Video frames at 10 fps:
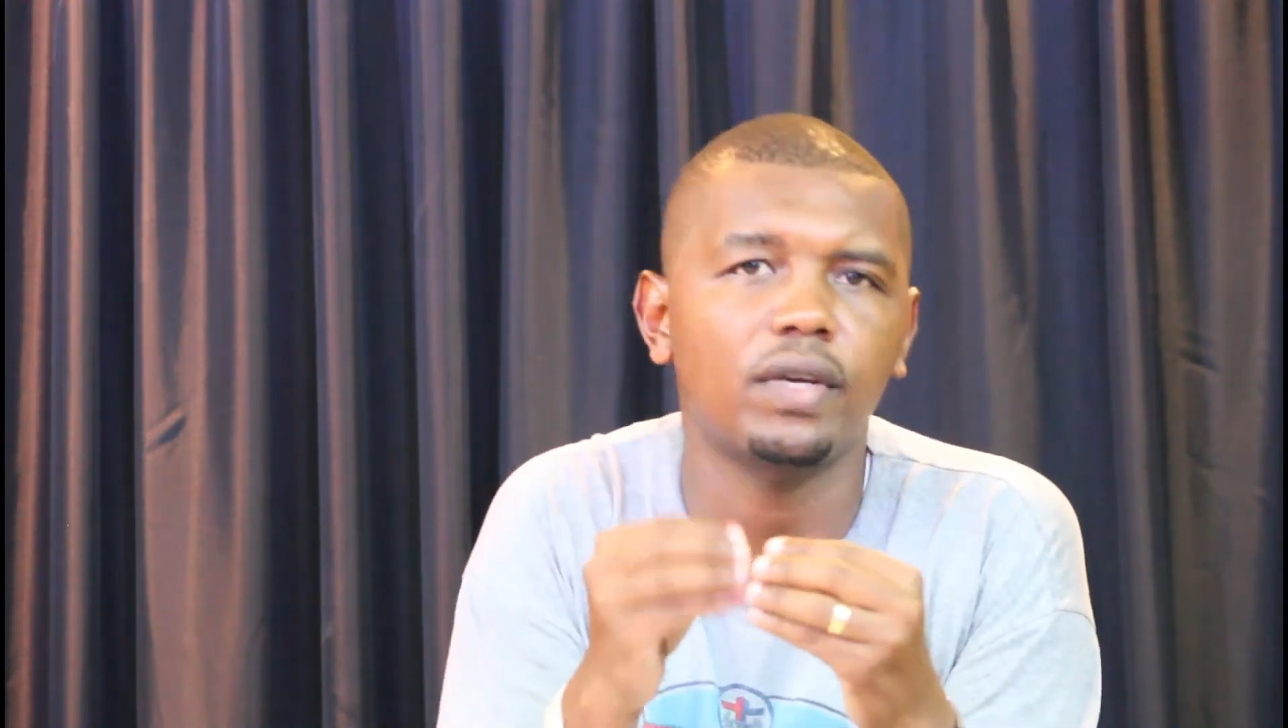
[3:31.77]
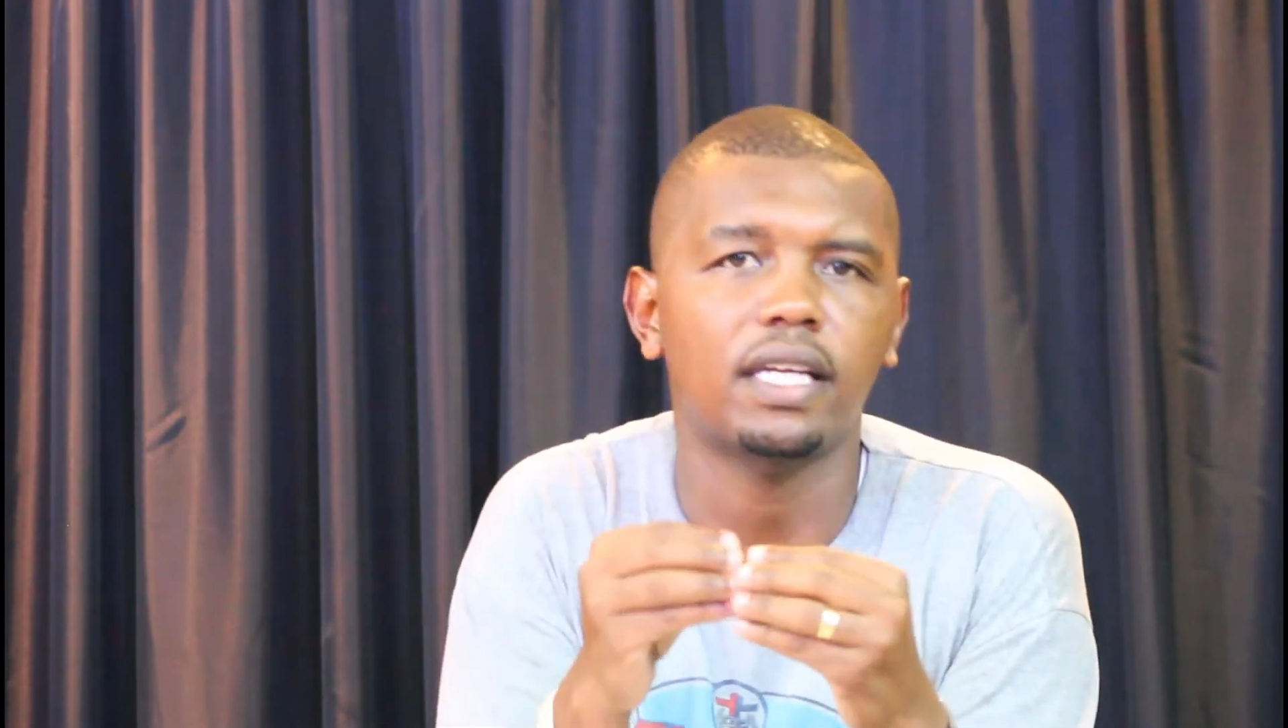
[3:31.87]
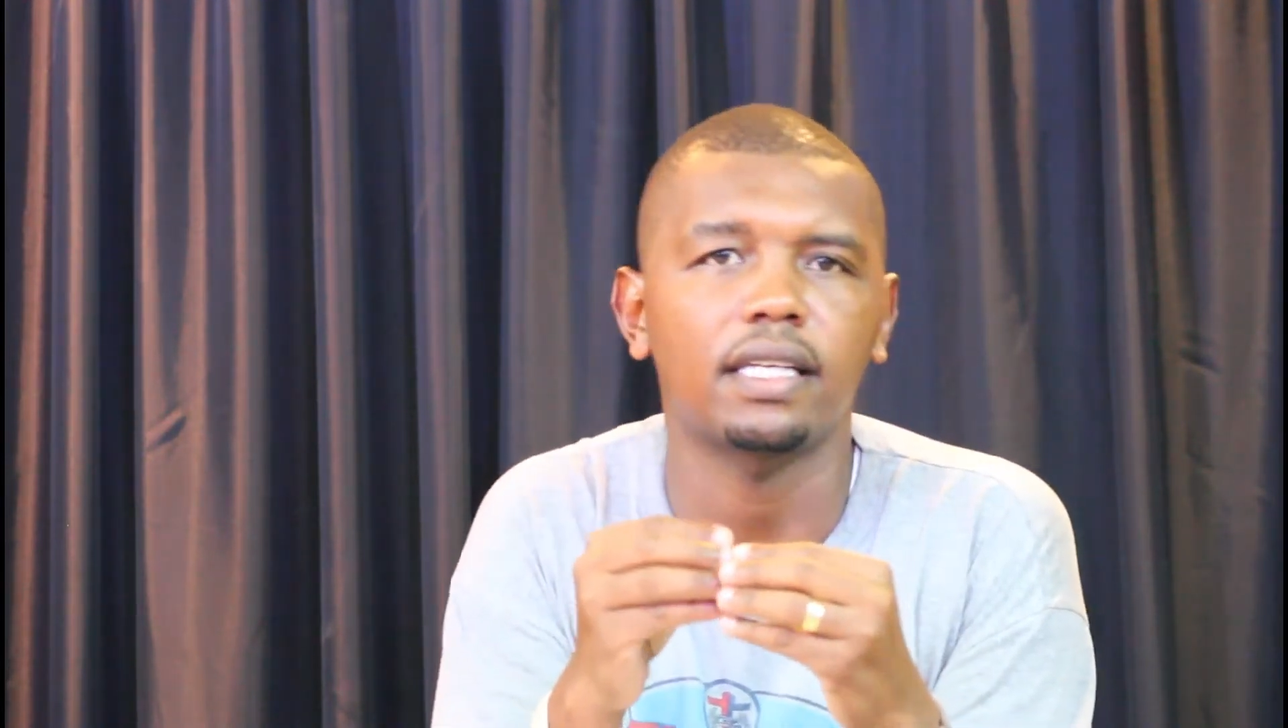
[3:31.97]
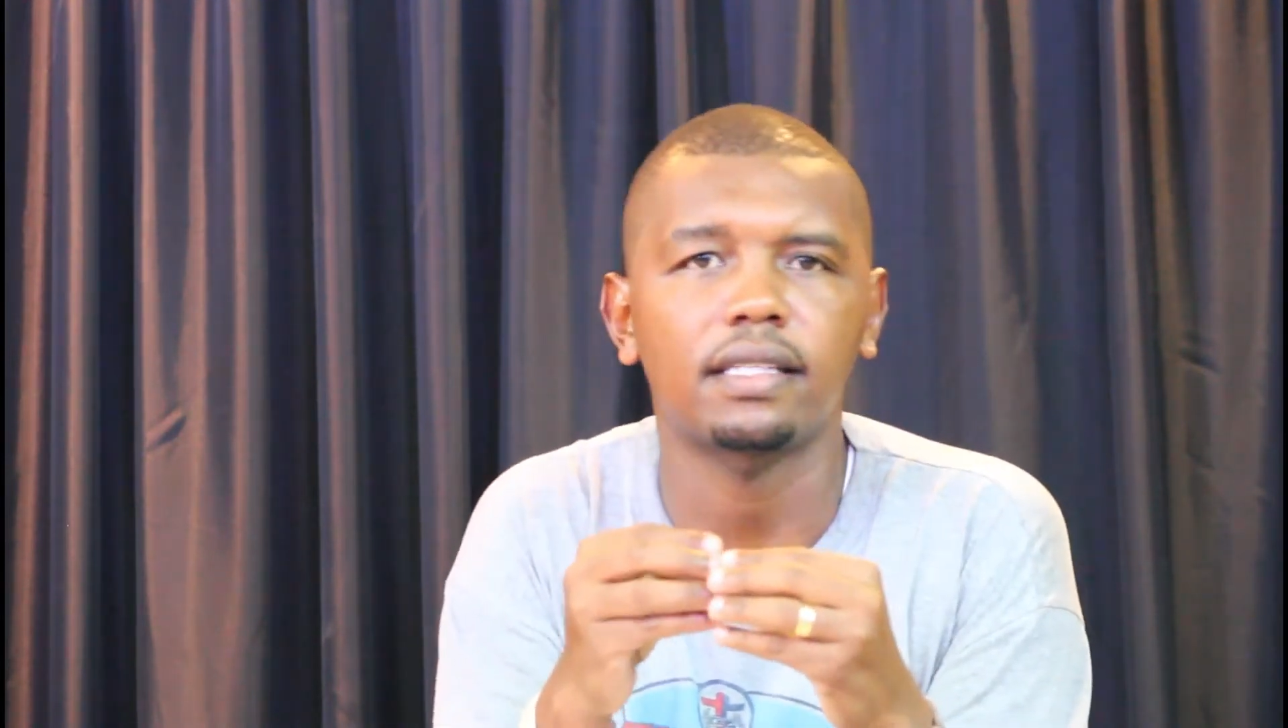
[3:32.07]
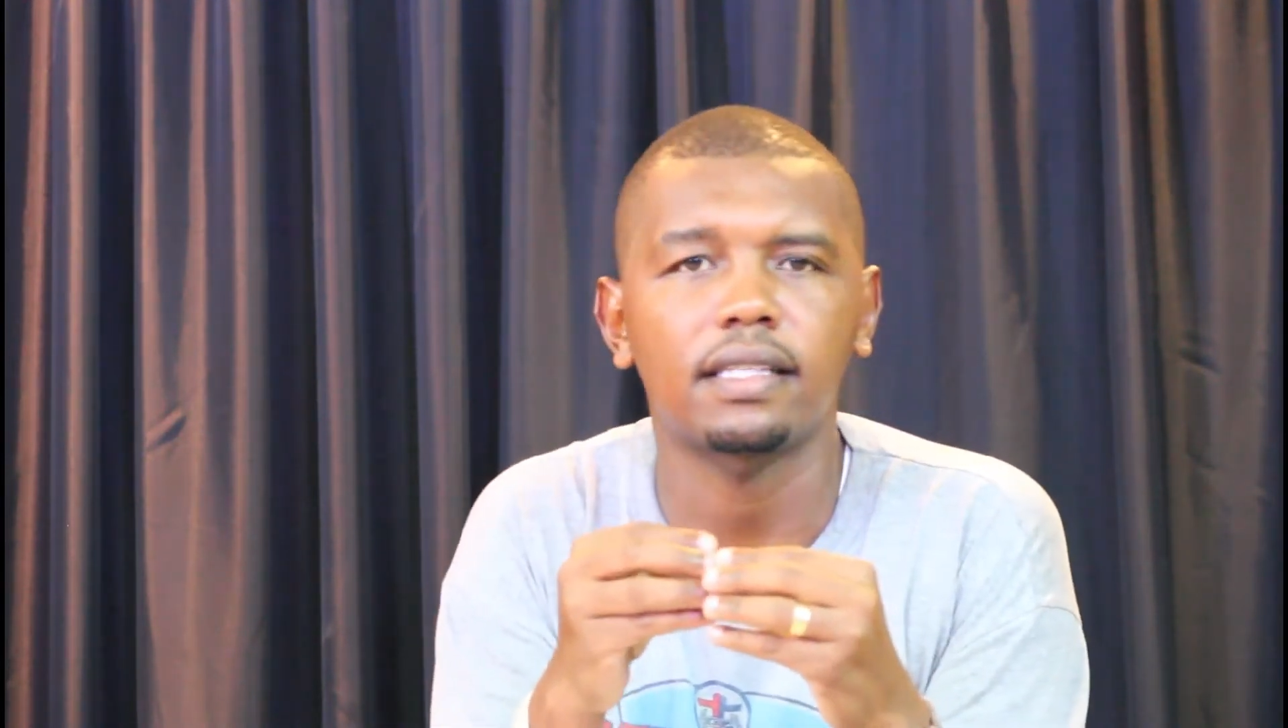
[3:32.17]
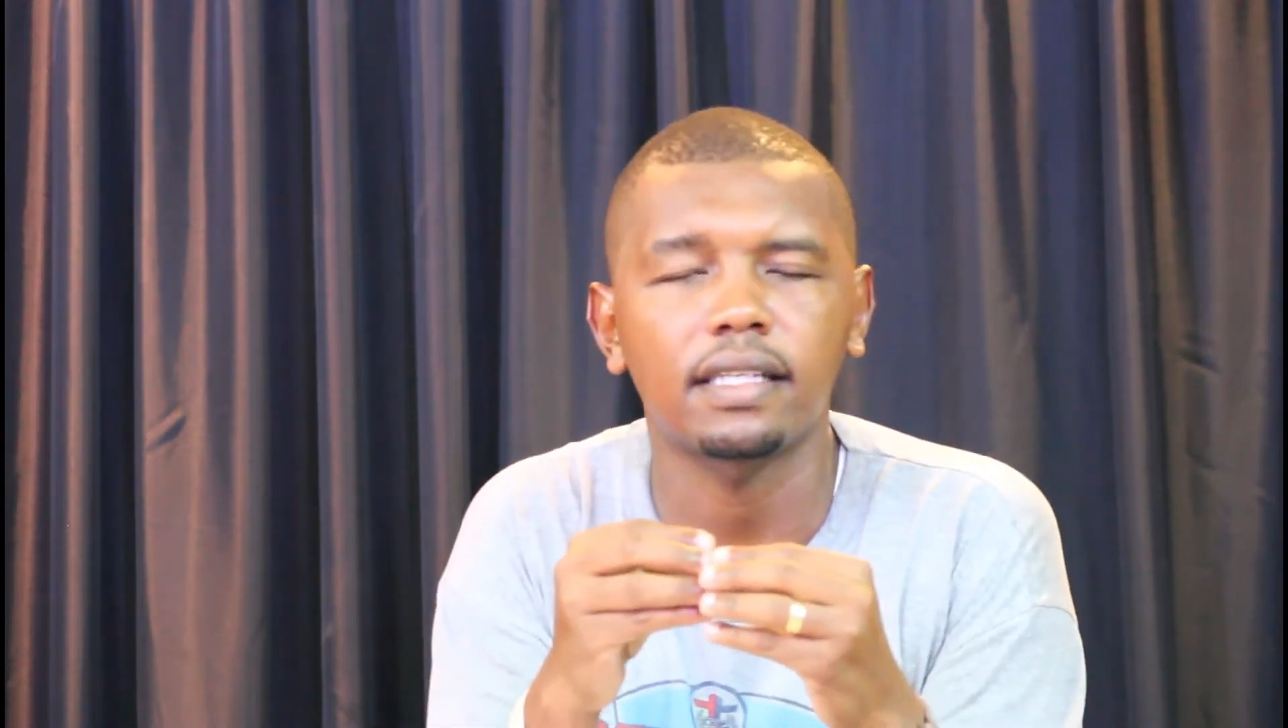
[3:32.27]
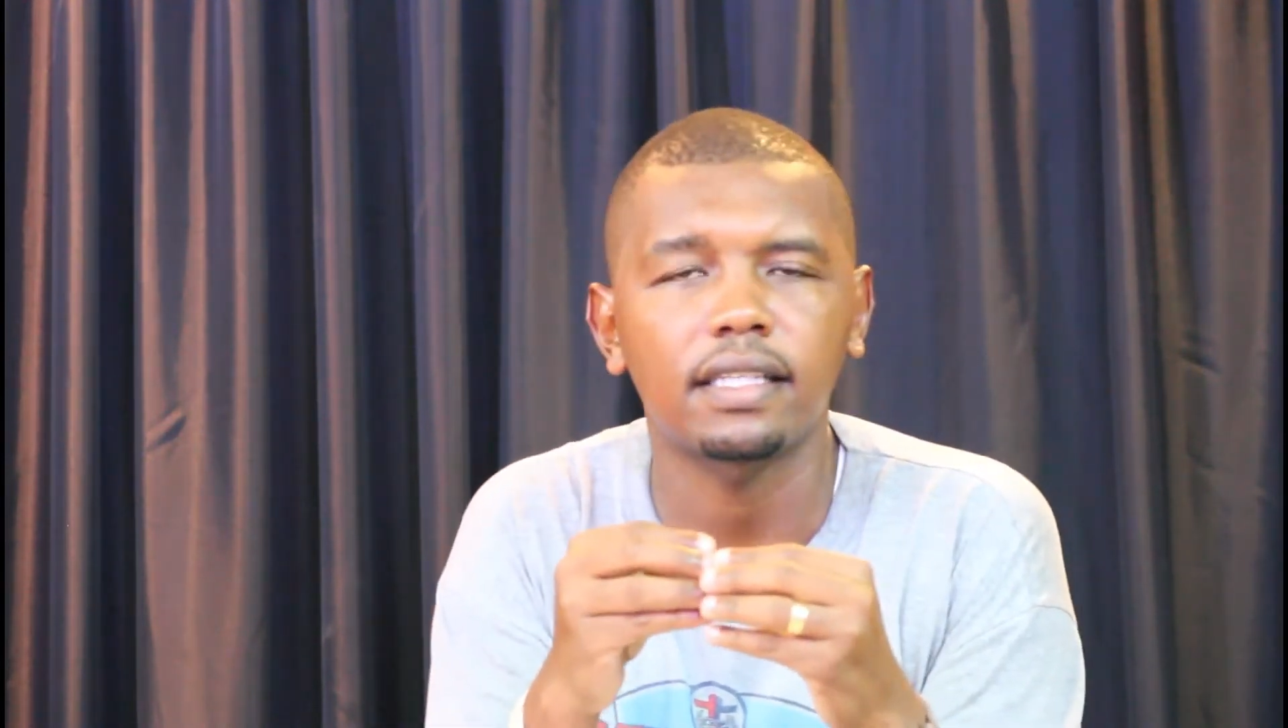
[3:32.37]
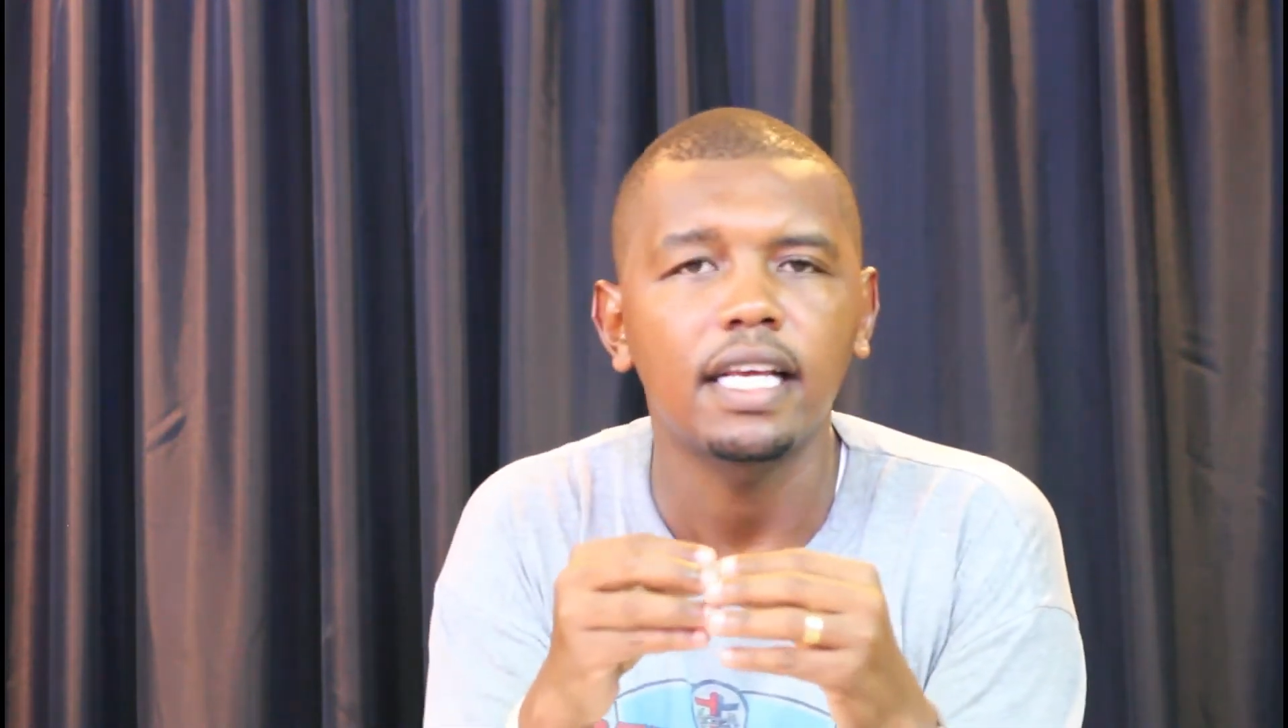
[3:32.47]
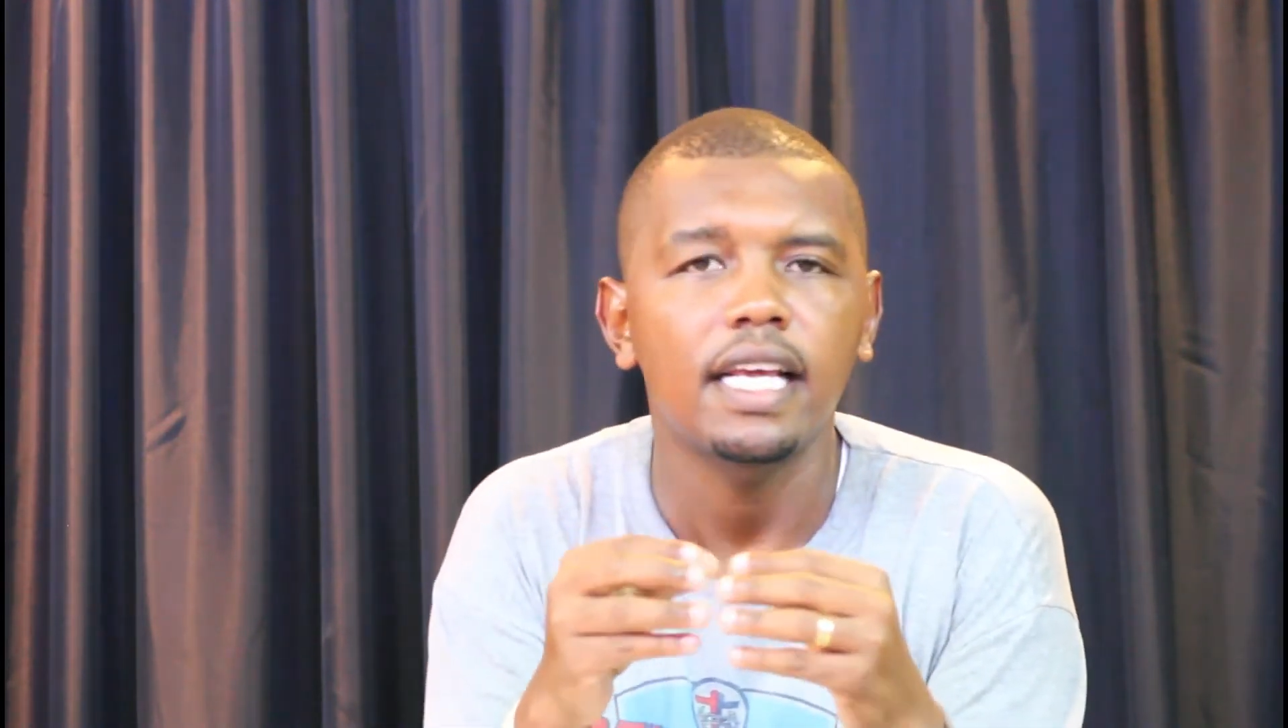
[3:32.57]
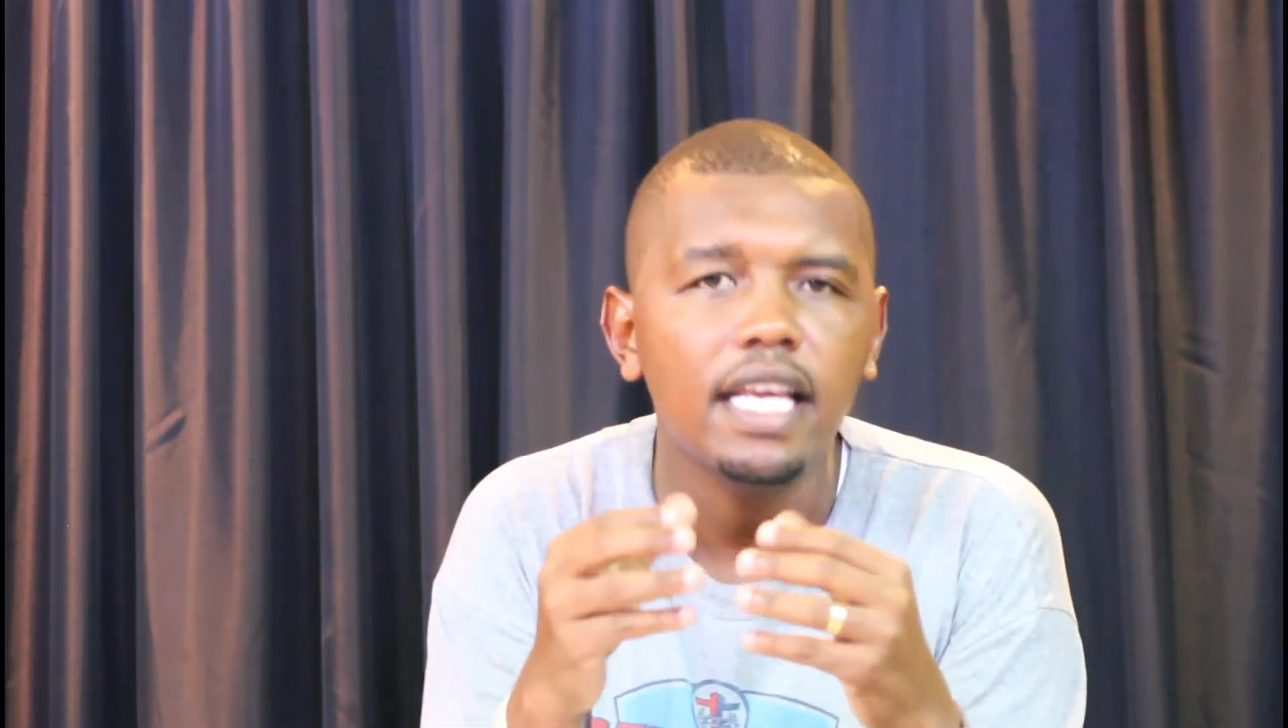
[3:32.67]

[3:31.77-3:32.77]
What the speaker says: weaknesses,